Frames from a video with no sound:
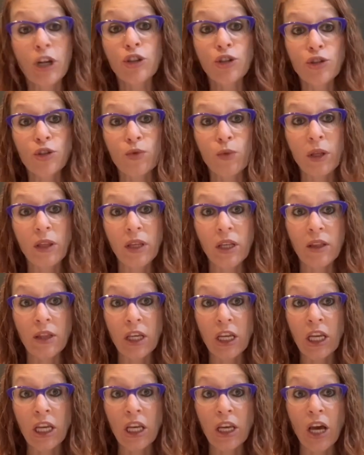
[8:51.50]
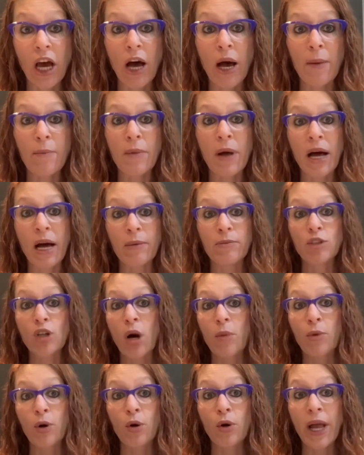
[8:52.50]
within the
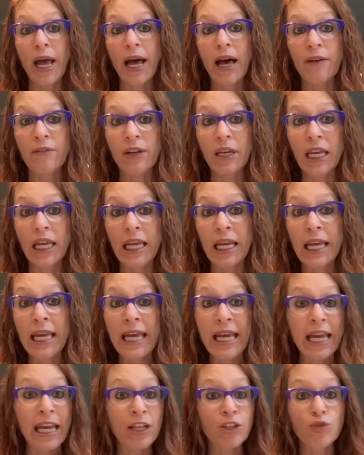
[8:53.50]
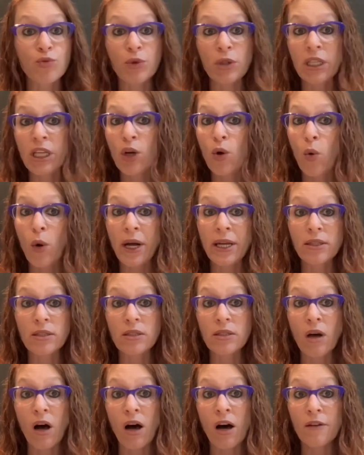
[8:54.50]
abdominal cavity, it's really quite
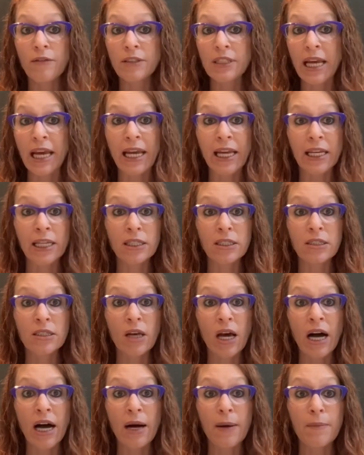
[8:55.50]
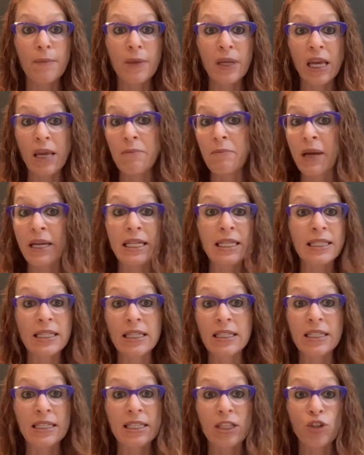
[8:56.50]
soft, and in many
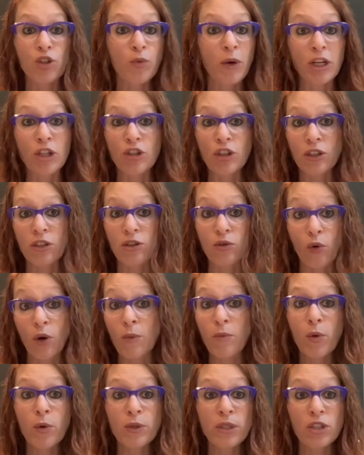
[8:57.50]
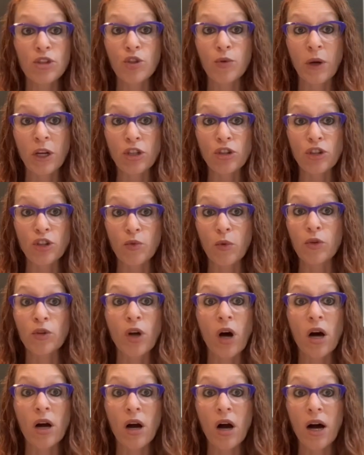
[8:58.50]
situations, or most situations, will
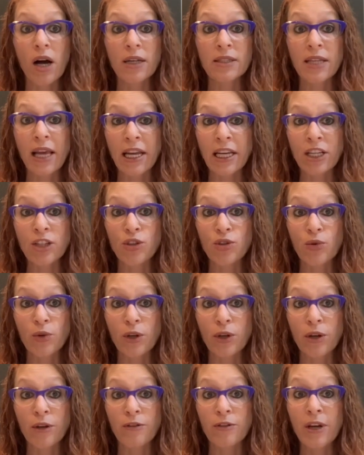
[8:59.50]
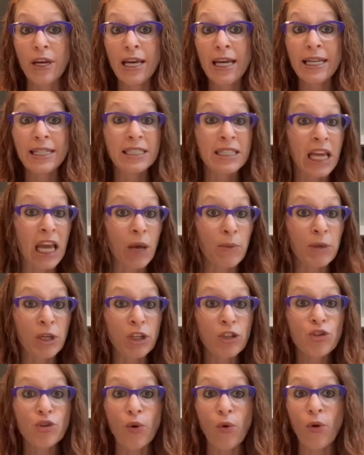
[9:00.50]
not cause any sort of
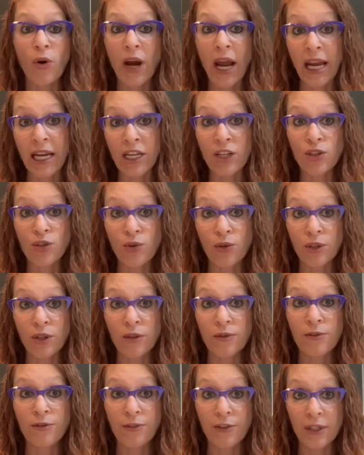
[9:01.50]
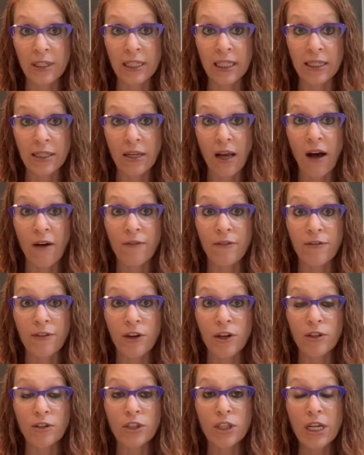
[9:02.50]
damage or any sort of
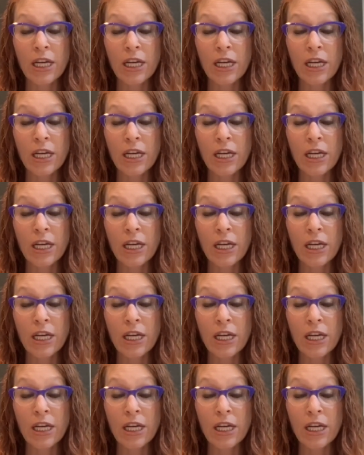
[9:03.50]
discomfort.